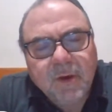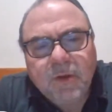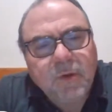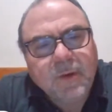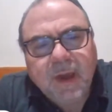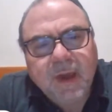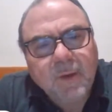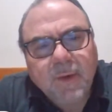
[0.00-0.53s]

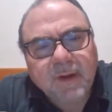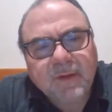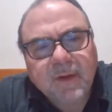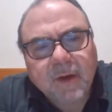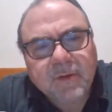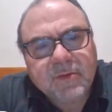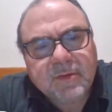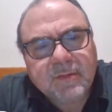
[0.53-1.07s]
"You can't wear
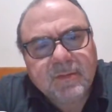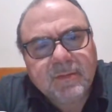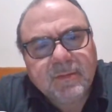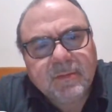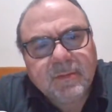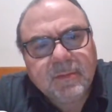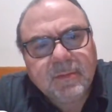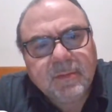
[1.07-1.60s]
those.
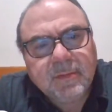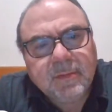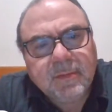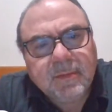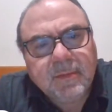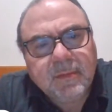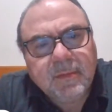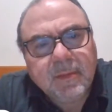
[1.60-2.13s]

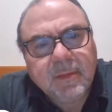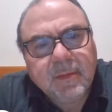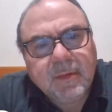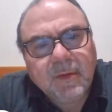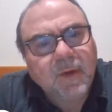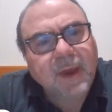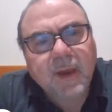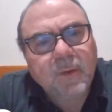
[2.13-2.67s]

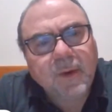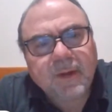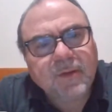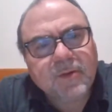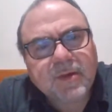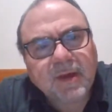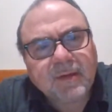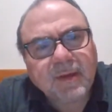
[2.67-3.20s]
You can't wear
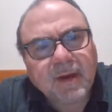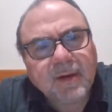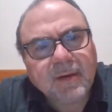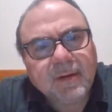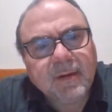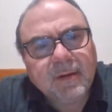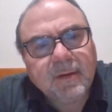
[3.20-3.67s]
those out there."